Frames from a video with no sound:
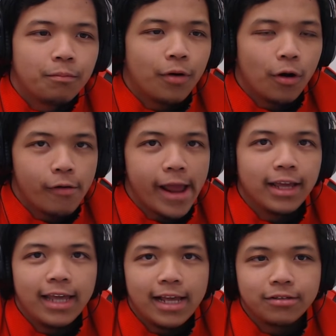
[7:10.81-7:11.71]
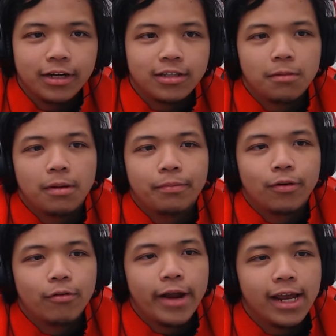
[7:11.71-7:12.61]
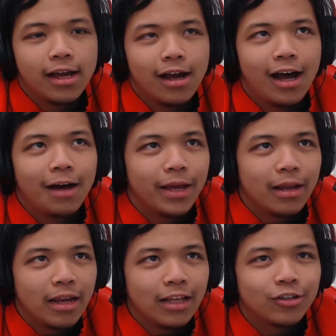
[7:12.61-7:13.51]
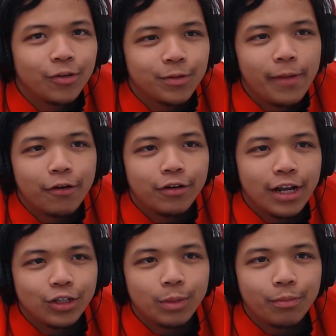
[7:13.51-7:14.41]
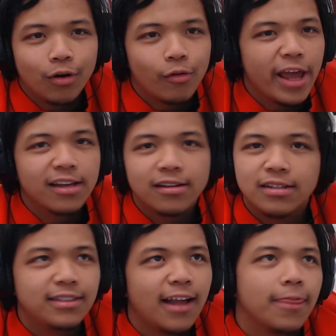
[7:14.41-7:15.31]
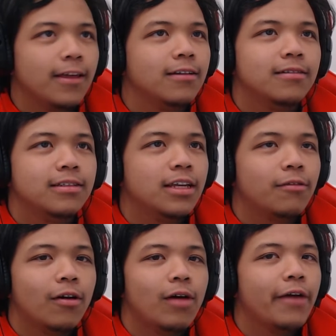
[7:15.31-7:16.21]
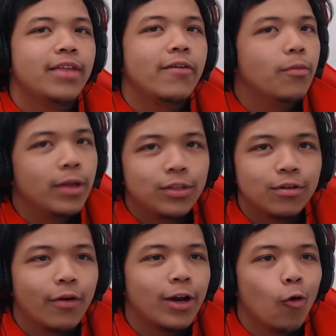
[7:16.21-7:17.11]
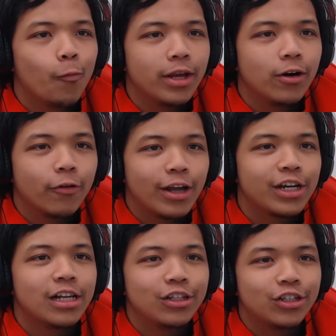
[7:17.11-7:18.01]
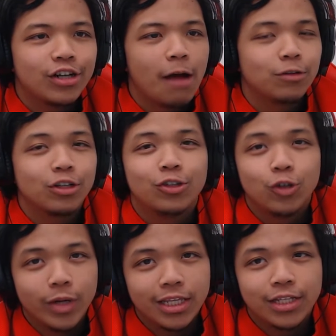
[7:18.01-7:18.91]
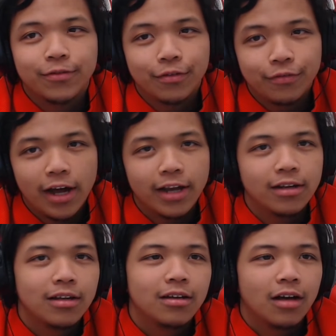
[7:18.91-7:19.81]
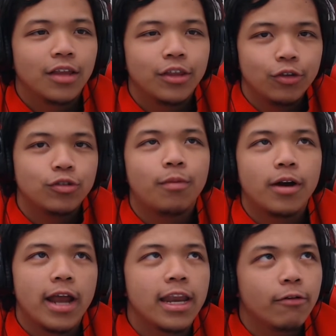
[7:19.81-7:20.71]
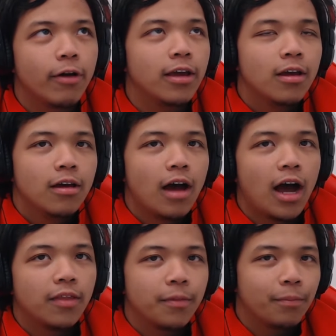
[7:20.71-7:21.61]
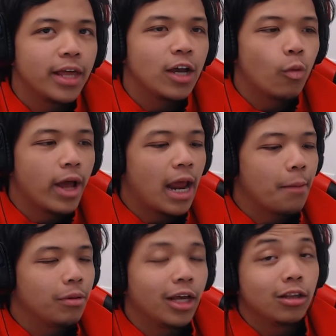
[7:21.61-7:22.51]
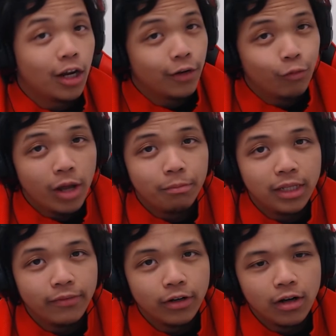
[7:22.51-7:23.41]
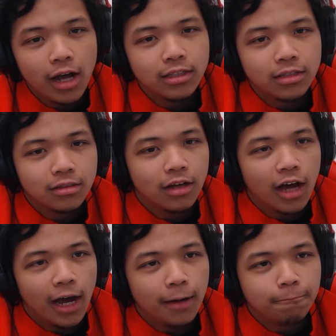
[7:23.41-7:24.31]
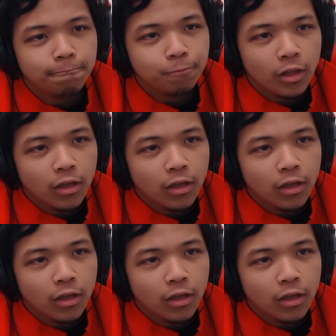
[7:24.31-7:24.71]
pro rank yes i did talk about pro rank um, in terms of my credentials with pro rank nothing zero i've never been to a gwent open or Grand challenger i'm just doing this for fun uh, the youtube part anyway uh, the playing gwent i play a lot of gwent believe it or not um,